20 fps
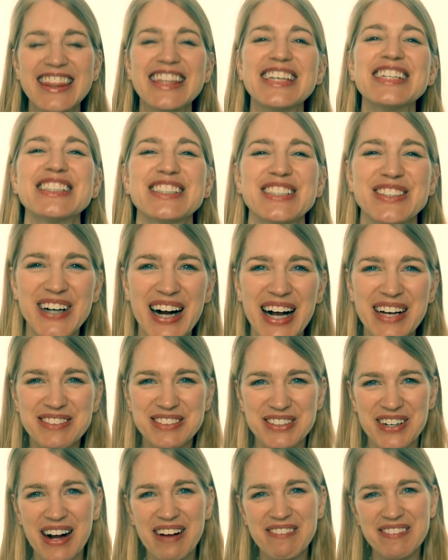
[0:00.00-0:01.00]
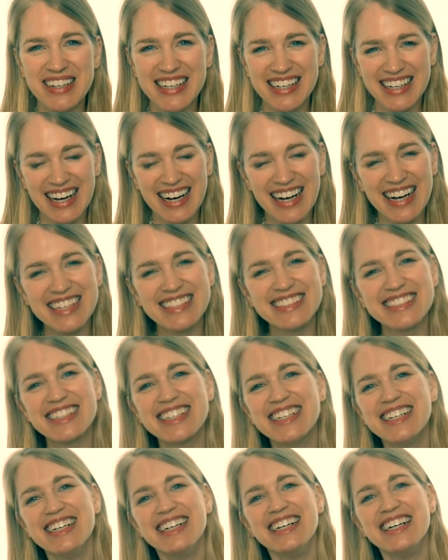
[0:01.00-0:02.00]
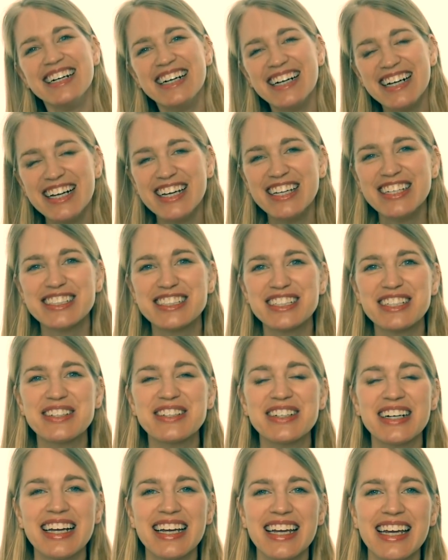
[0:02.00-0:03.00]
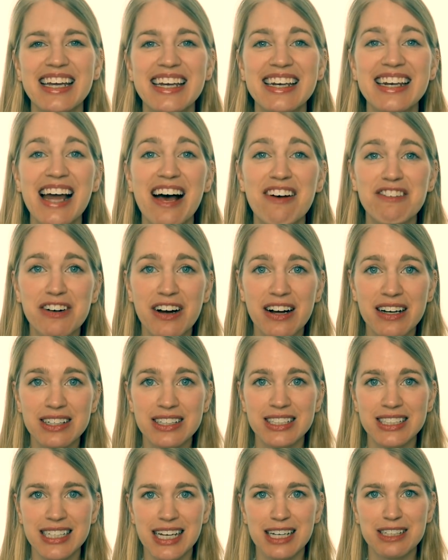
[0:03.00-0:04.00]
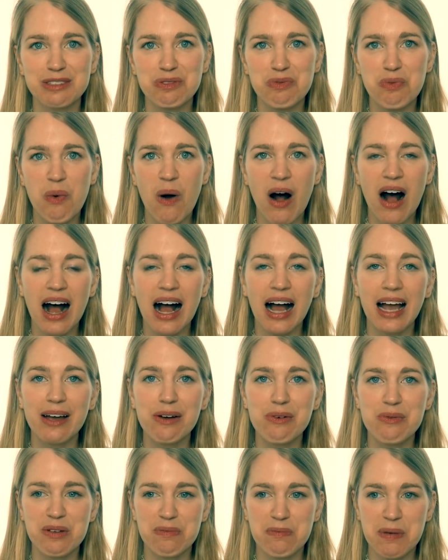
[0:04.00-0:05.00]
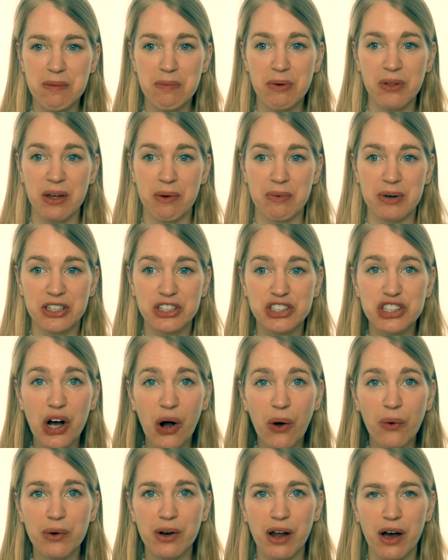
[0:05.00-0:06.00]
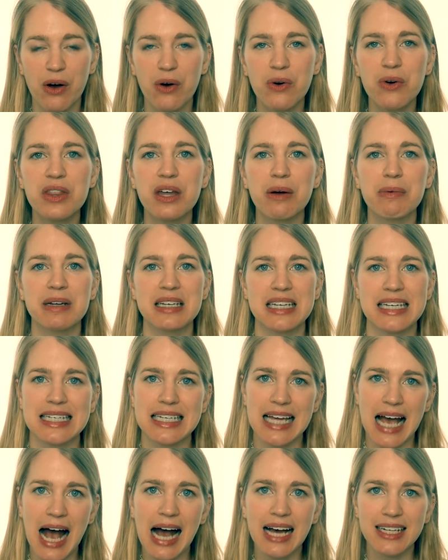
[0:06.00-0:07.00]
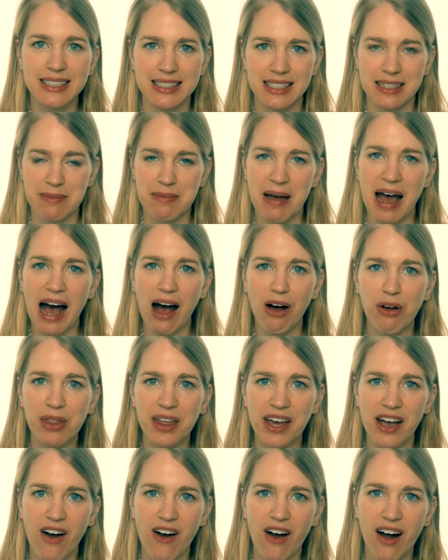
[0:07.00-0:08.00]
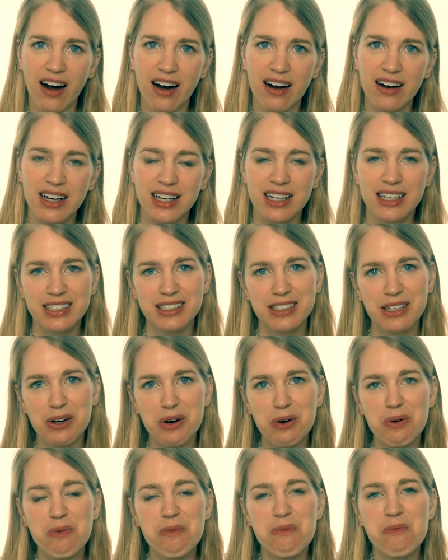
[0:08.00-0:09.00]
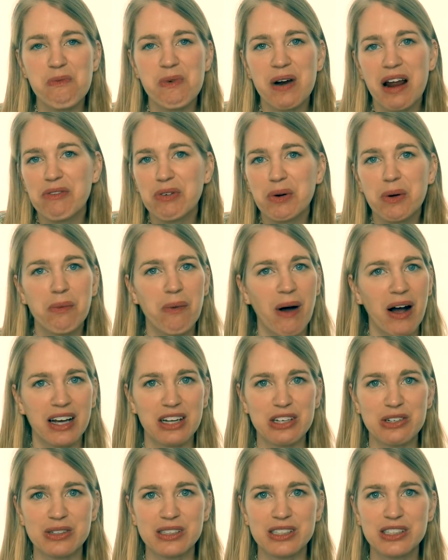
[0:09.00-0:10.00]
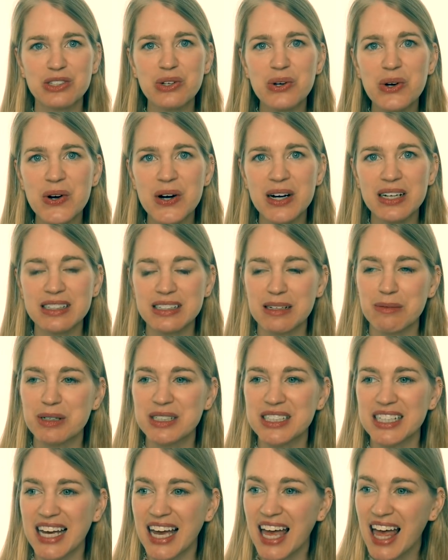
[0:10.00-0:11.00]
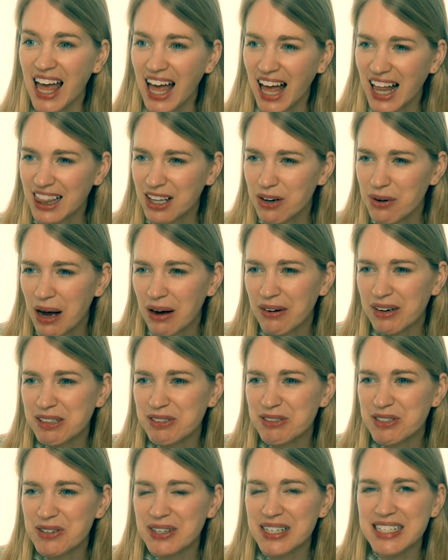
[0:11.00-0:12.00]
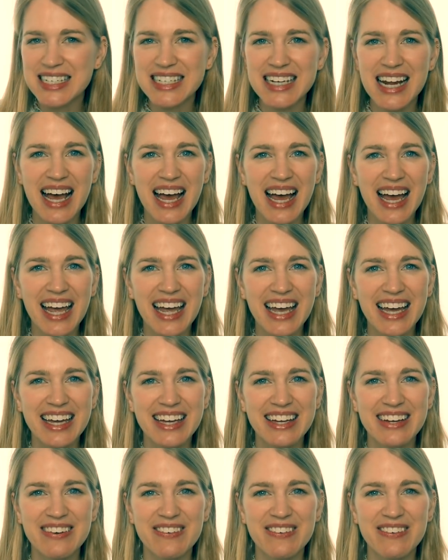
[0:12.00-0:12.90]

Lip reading: This drives Robin nuts. So he never understands why, with people that we don't know, that we need to ask them how they are. So whenever we walk into a store and someone's like, "Hello, how are you doing today?"